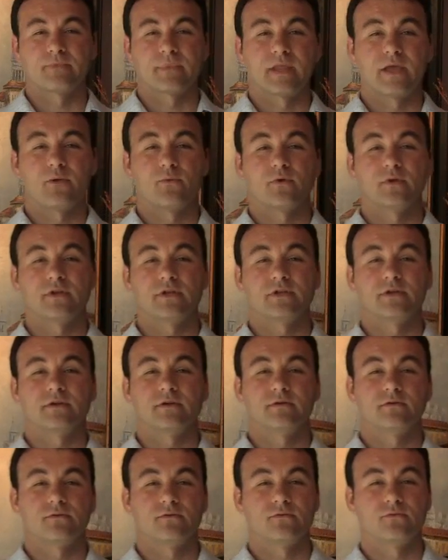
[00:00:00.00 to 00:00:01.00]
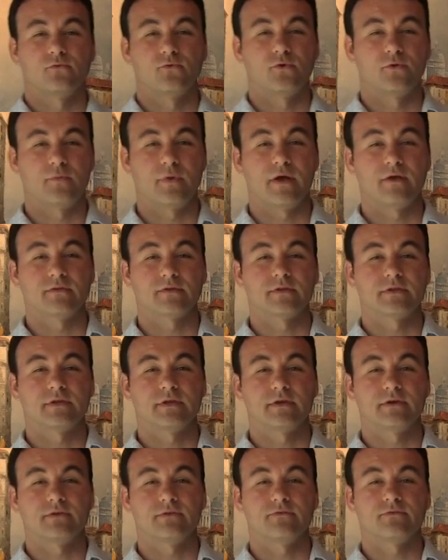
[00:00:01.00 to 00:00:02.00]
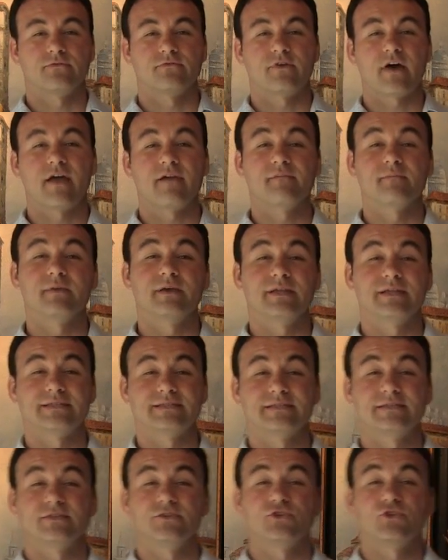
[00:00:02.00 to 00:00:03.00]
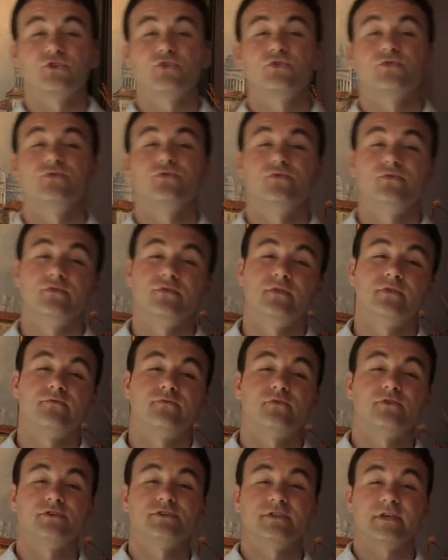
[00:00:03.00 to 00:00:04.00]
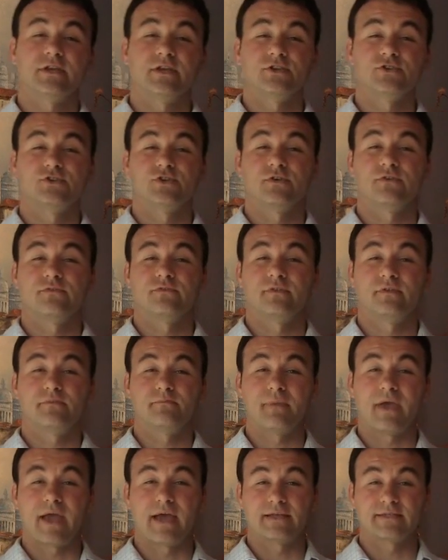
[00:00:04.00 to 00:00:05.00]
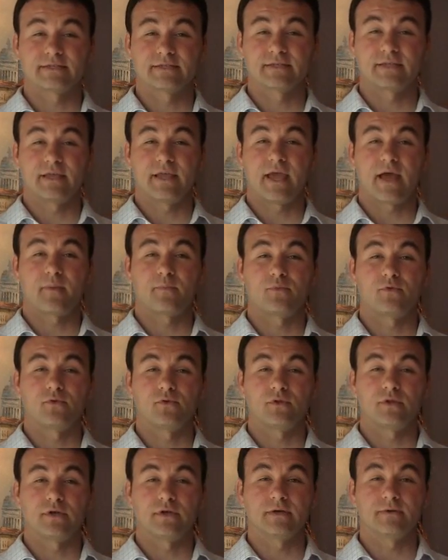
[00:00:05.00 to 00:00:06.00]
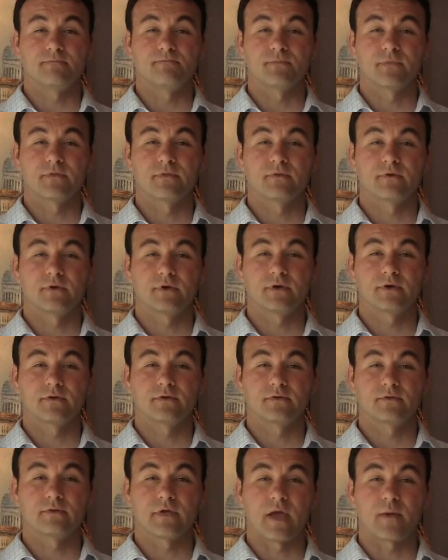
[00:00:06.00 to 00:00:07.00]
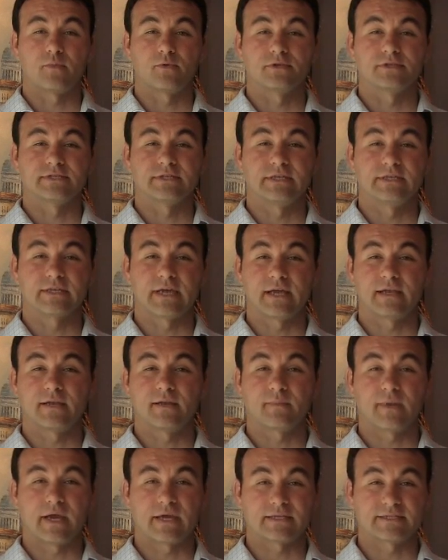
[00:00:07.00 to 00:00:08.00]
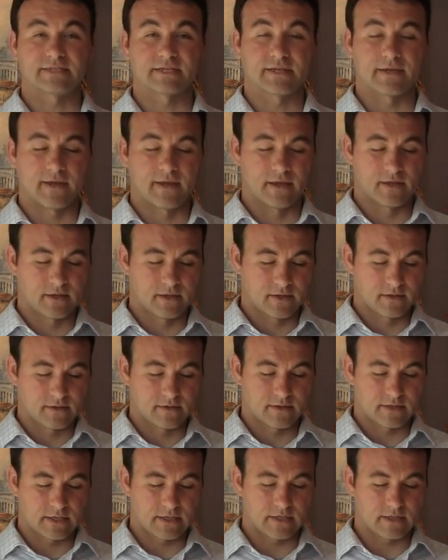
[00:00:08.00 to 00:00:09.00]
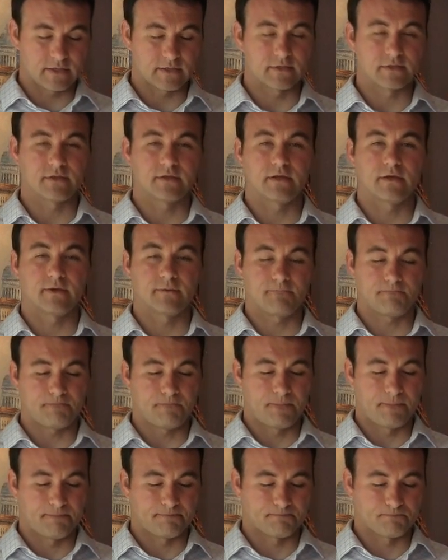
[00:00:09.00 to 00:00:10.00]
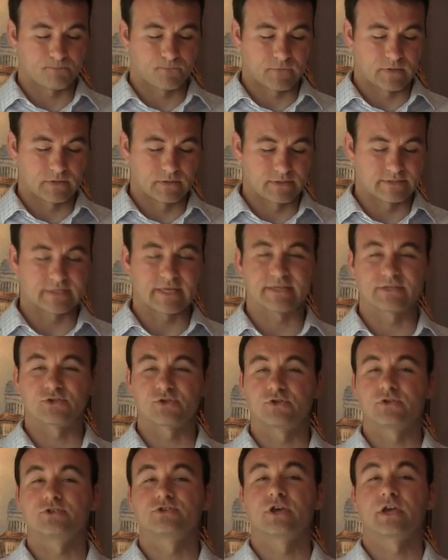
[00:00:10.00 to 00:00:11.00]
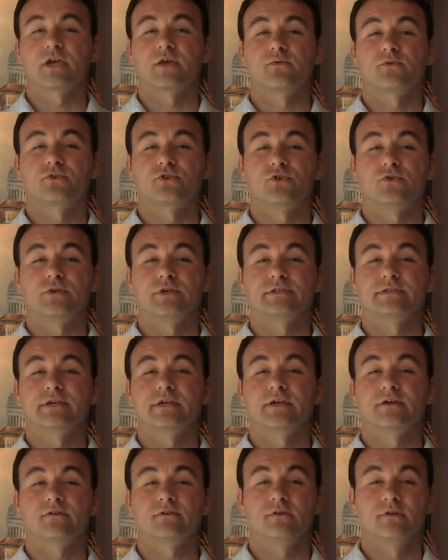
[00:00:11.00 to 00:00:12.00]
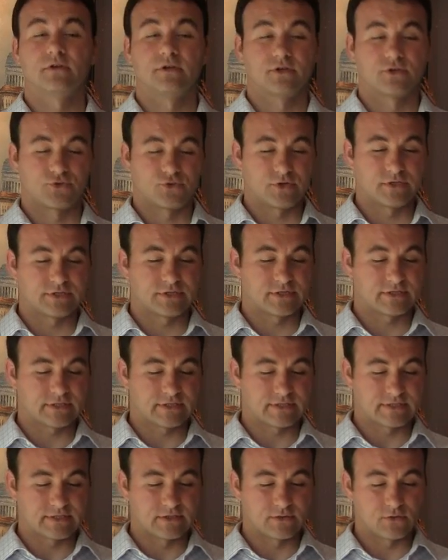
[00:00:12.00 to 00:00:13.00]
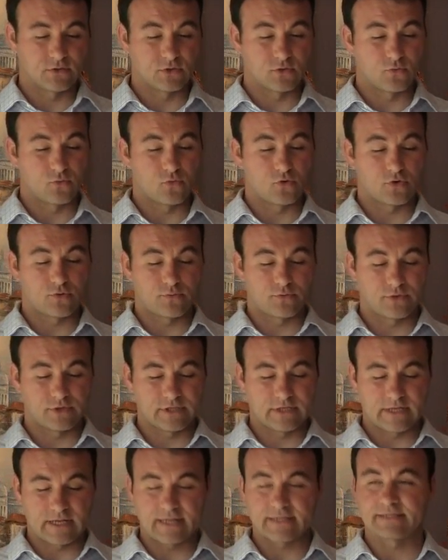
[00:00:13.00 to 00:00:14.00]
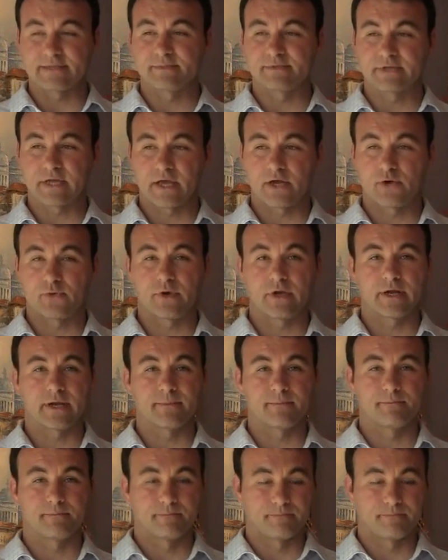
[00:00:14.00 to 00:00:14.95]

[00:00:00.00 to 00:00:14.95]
now we're about 5 minutes into the first stage of the mask, the Apple C tightening mask. And let's check in with Teresa here. Teresa, is it still a little warm, or did that subside already?